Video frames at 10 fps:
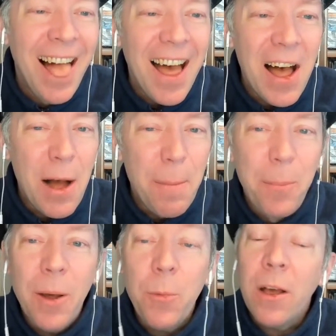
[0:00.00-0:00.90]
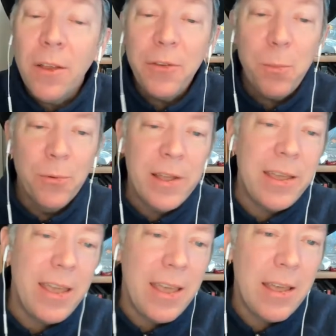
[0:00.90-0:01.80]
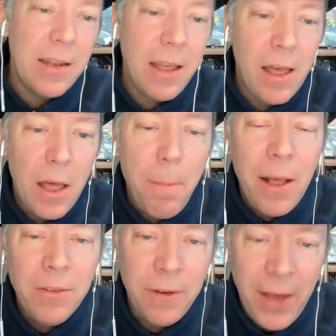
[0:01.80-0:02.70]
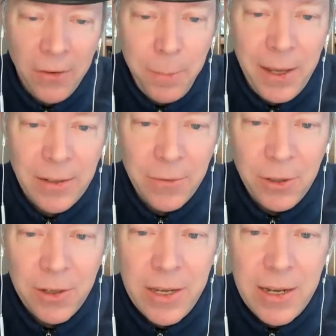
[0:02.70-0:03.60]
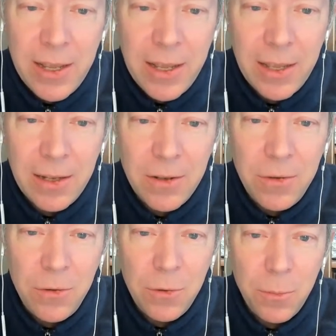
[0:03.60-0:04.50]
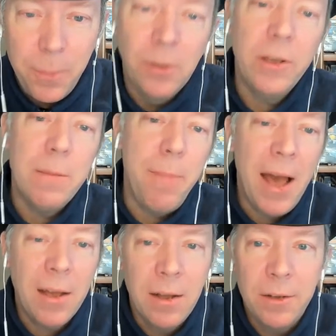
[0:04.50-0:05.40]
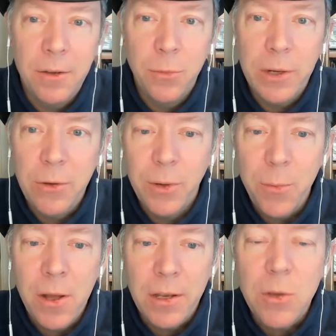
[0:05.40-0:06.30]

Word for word: Um, but we also bring in a, uh, a, positive aspect of looking into looking back onto 2021.